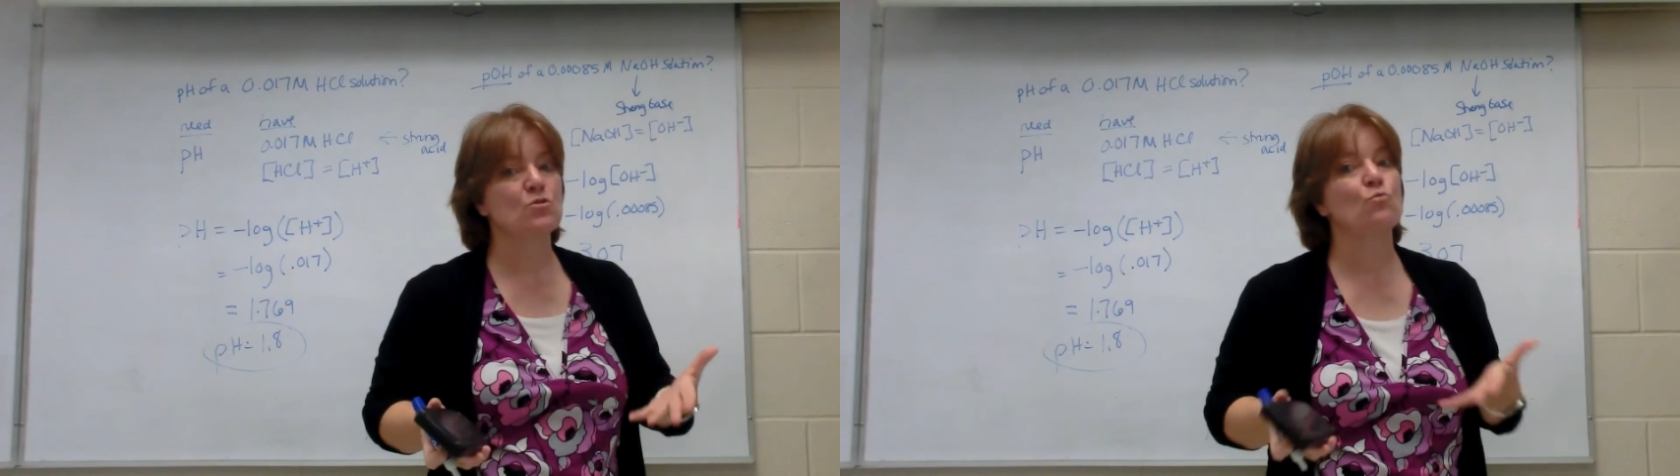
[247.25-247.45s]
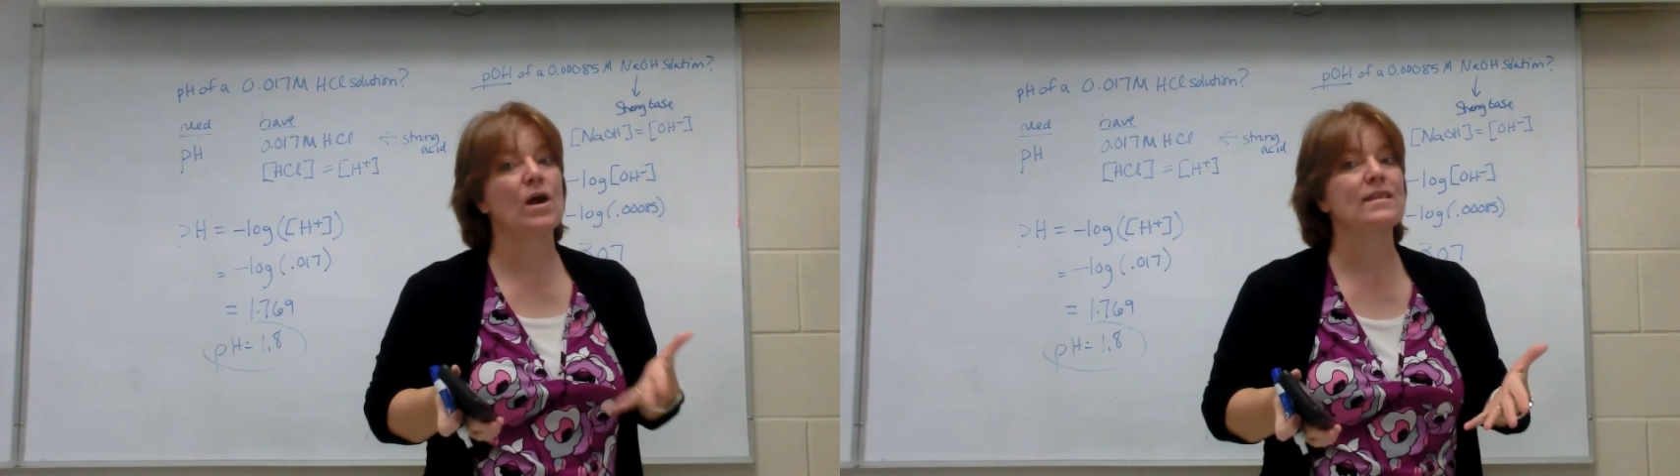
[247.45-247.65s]

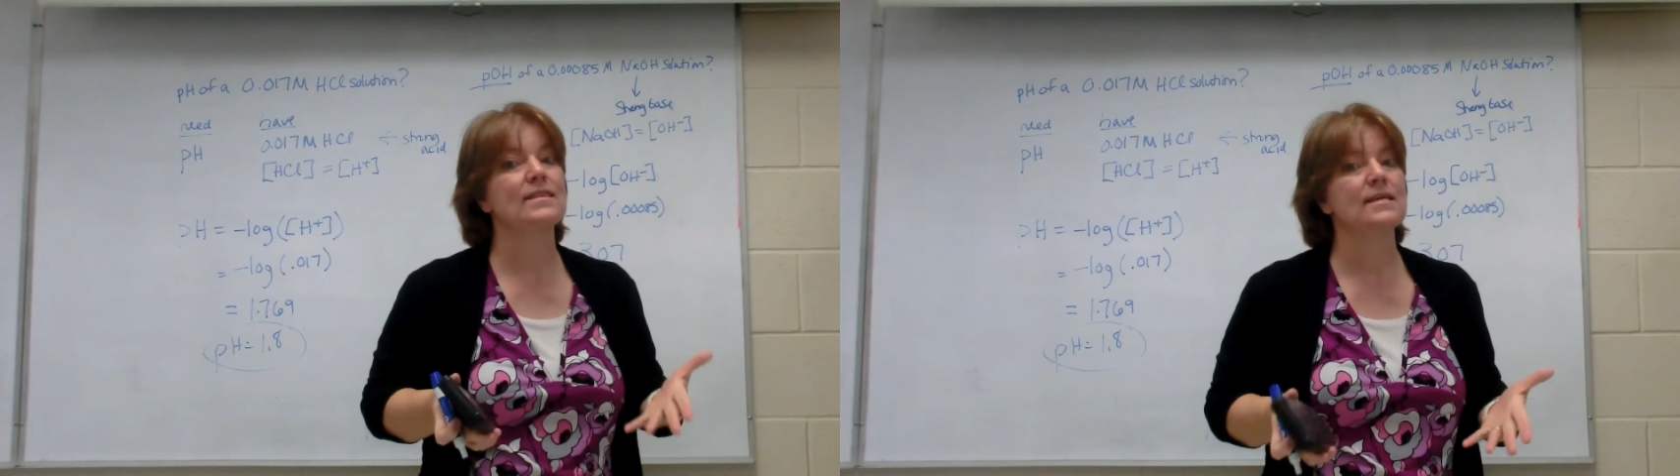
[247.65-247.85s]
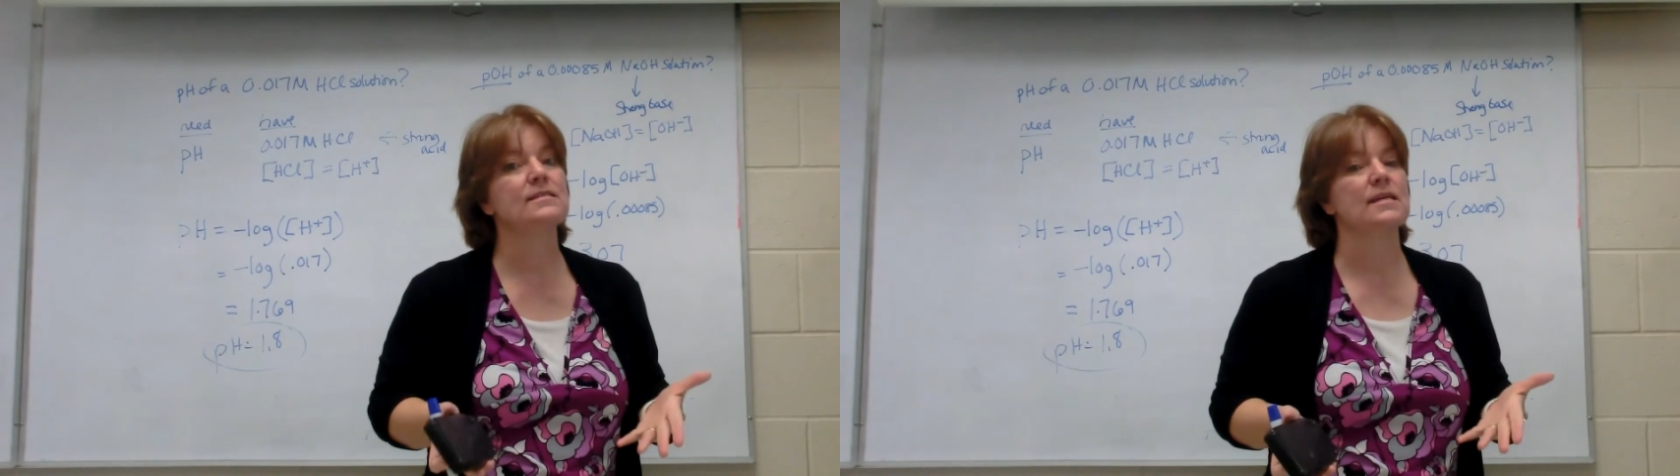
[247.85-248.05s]
write
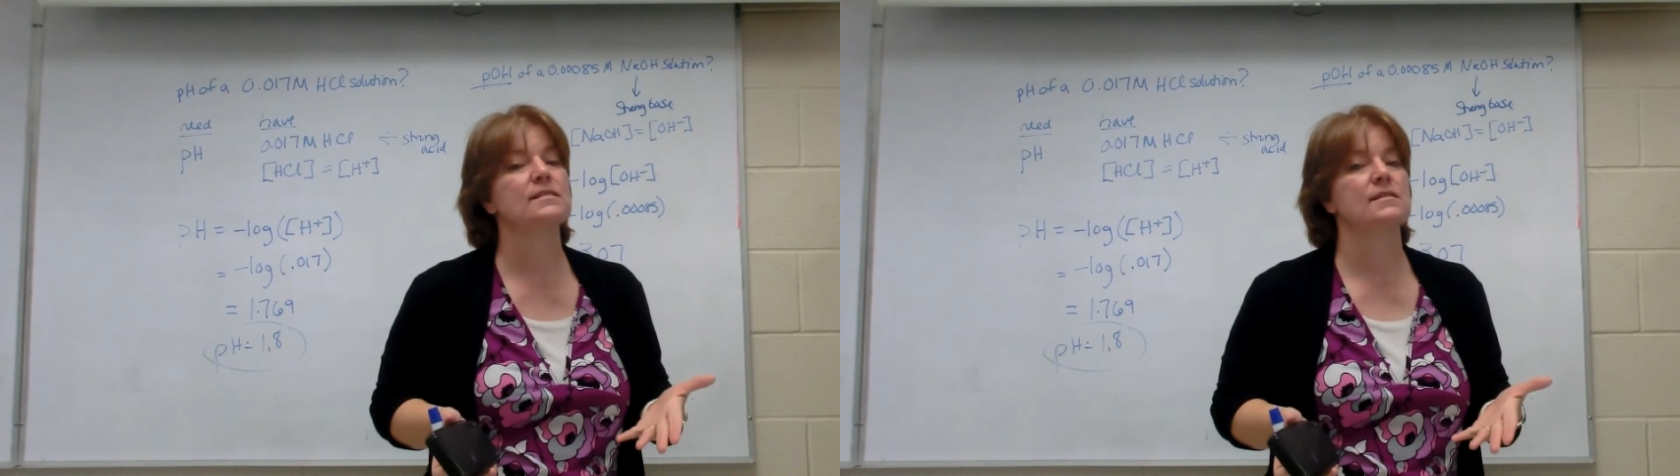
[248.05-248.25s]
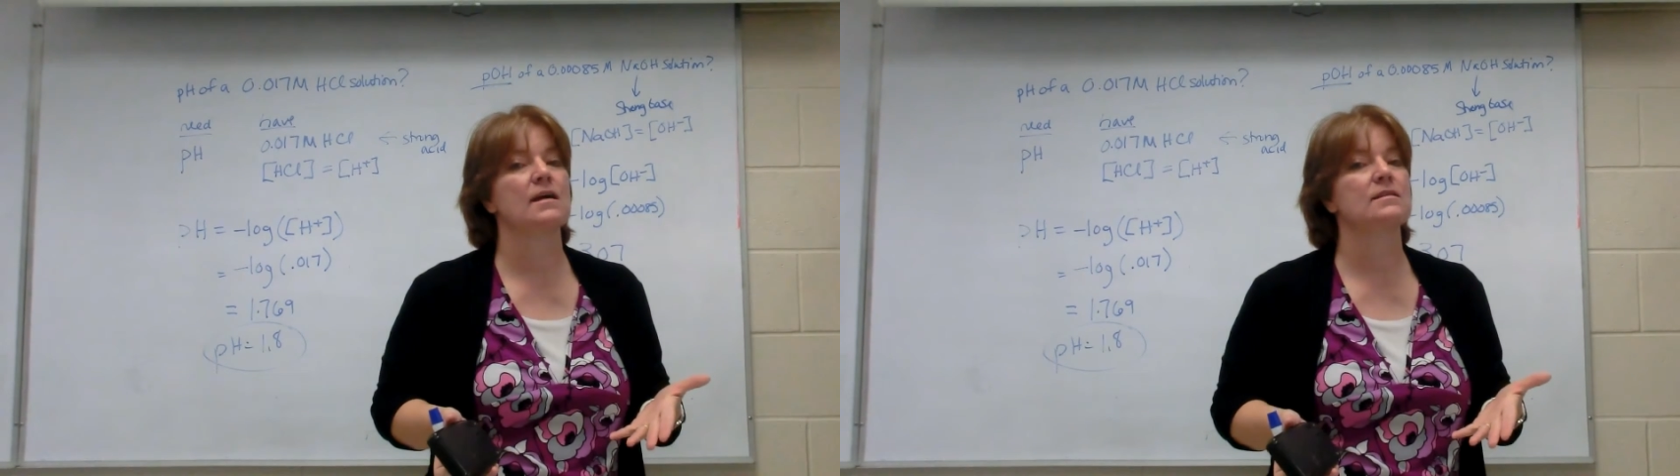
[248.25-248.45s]
this in
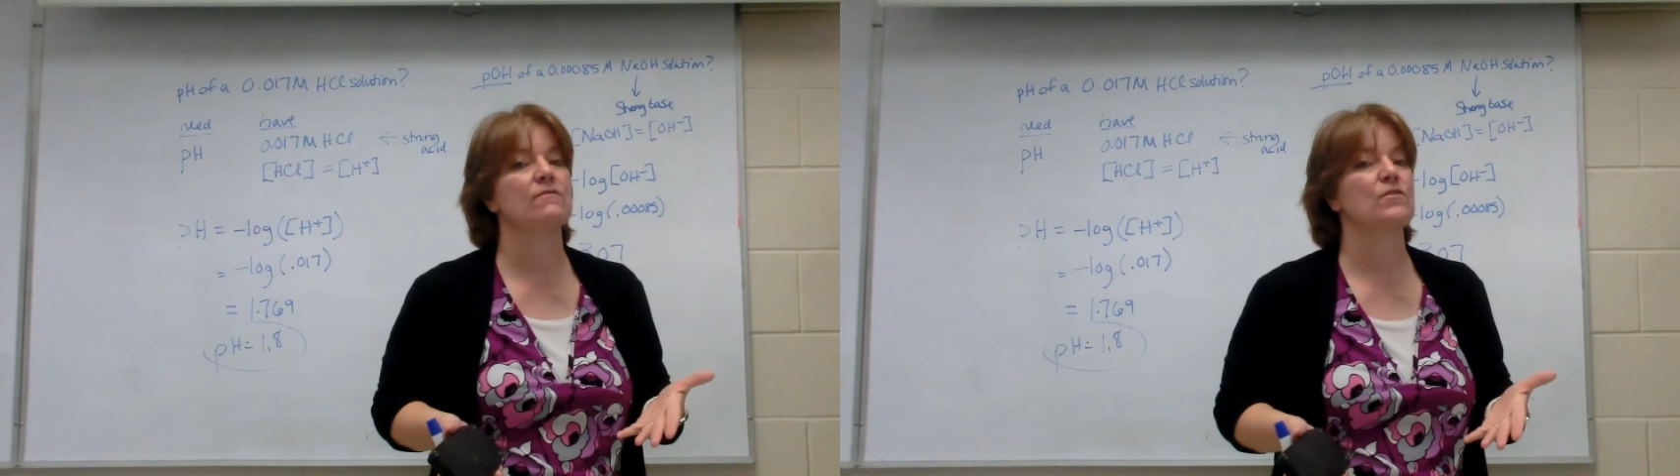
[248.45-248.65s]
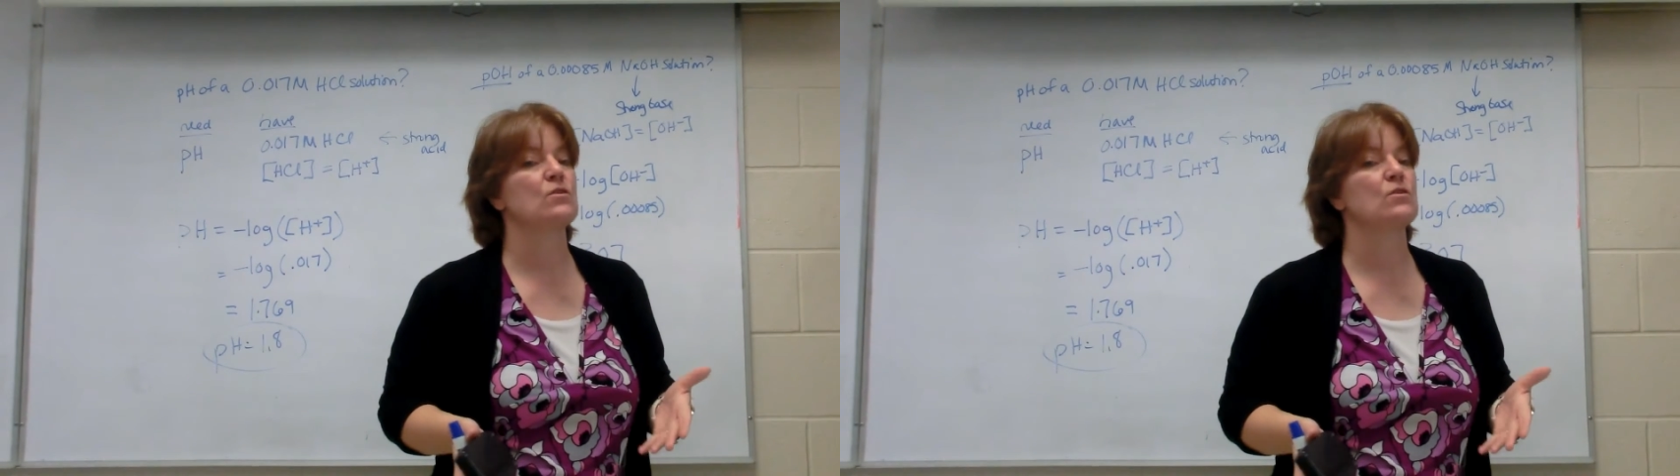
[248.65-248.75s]
scientific